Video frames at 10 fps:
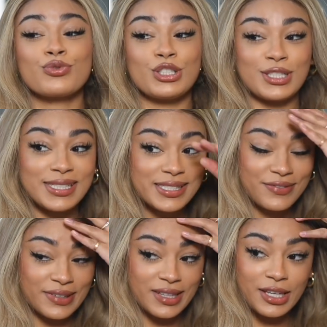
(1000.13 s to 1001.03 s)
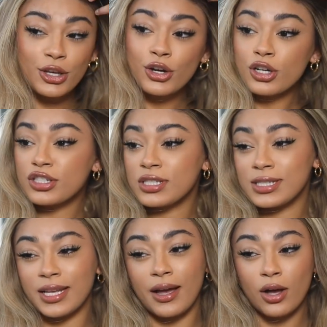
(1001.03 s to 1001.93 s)
She's feeling
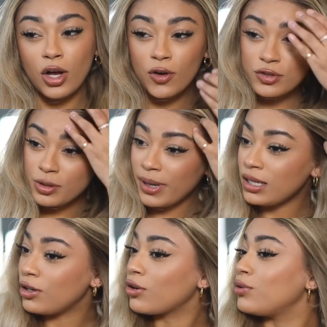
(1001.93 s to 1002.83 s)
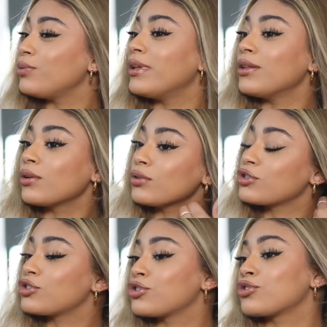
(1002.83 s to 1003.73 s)
herself. She might need to go do a little
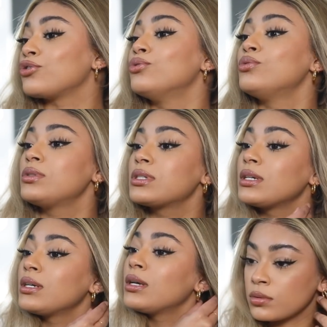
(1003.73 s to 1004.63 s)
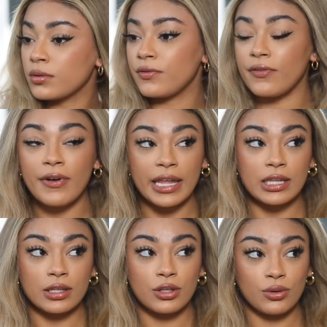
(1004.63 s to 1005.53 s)
shoot. Find
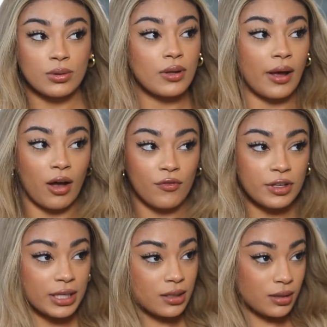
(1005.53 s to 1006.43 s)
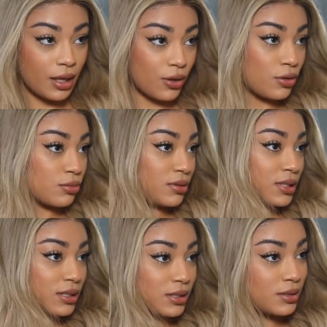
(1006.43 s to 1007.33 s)
a cute little outfit that goes with
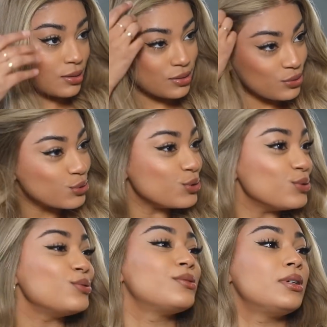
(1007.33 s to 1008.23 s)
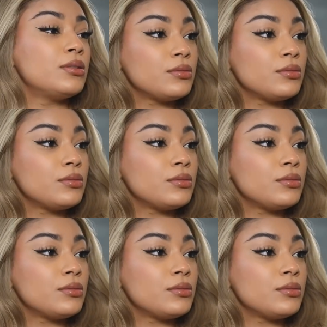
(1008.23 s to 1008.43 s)
this. Ooh,